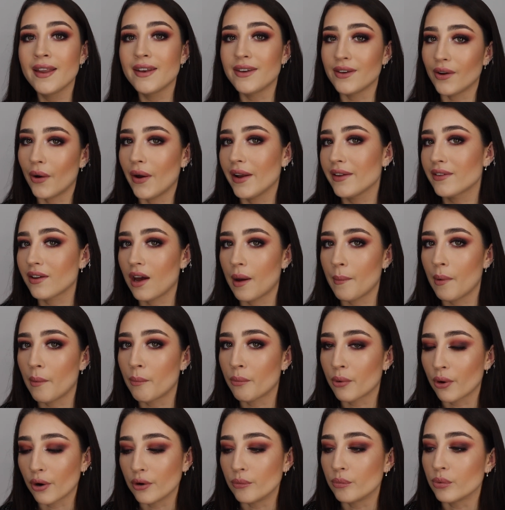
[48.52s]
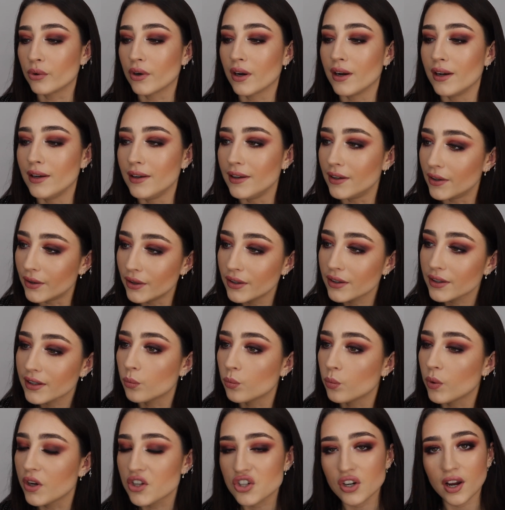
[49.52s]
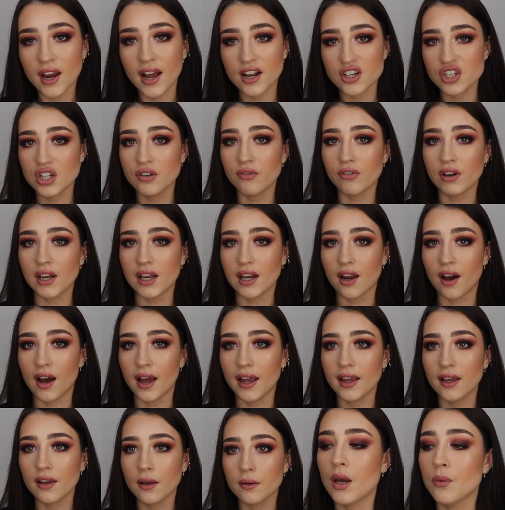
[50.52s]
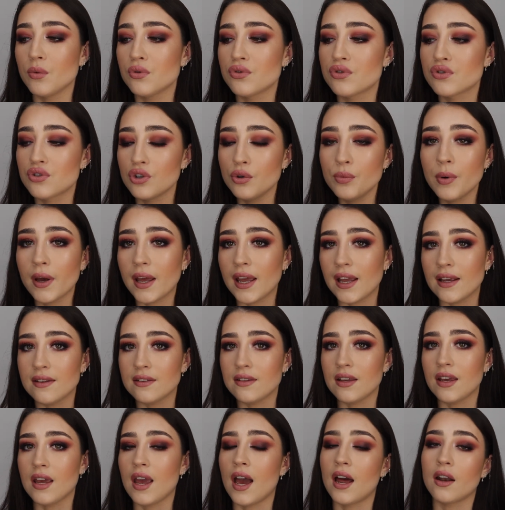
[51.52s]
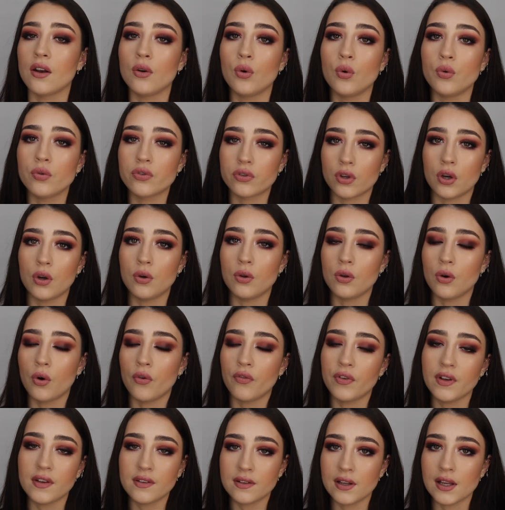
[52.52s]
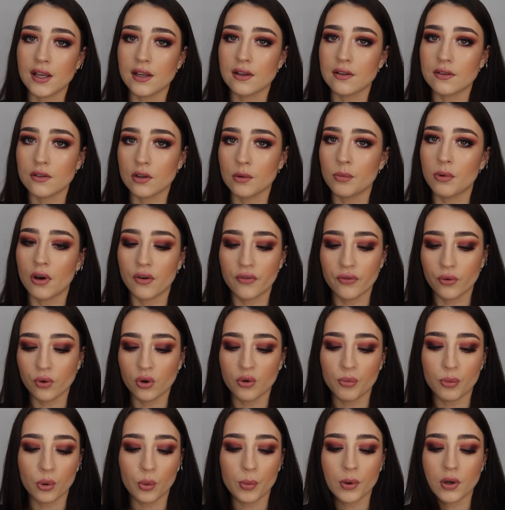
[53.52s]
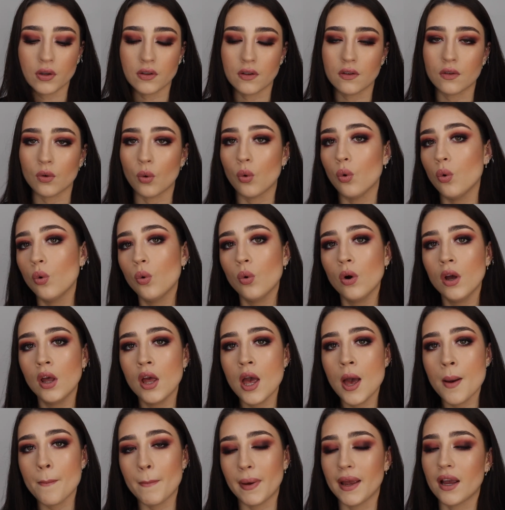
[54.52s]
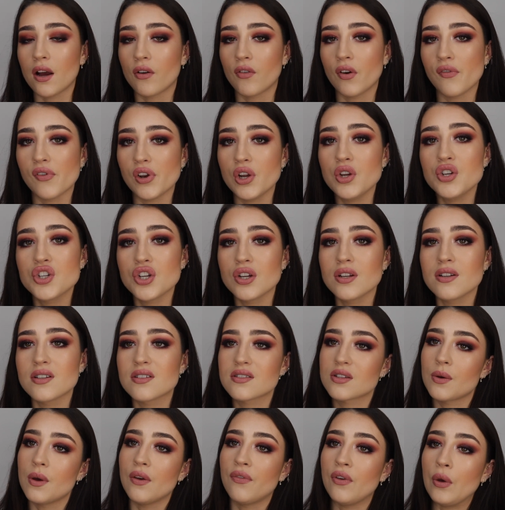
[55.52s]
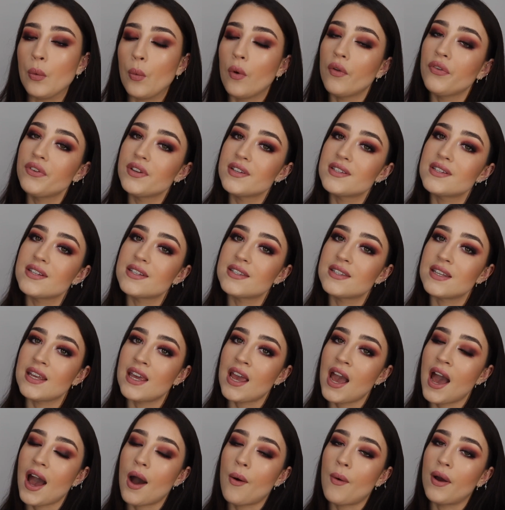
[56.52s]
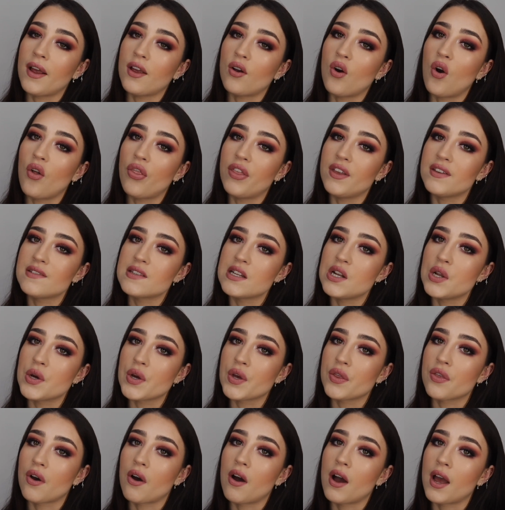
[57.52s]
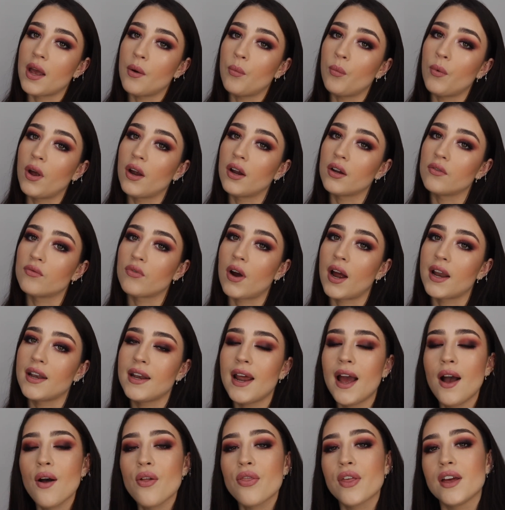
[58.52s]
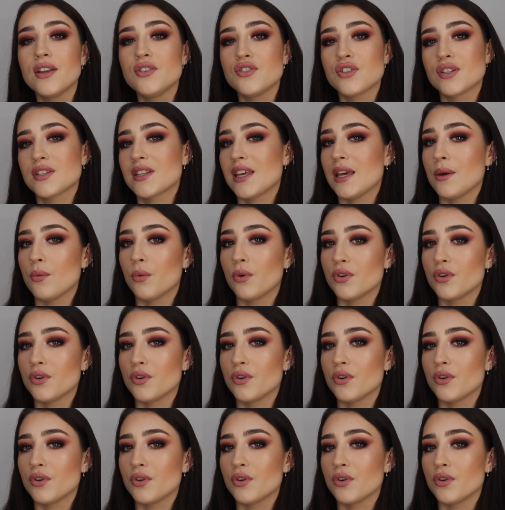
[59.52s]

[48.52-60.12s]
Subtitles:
nighttime appropriate look, which I actually really like. It was super easy and also obviously super affordable because it's all Makeup Revolution. So if you wanted to see how I got this look that I am wearing right now, then just keep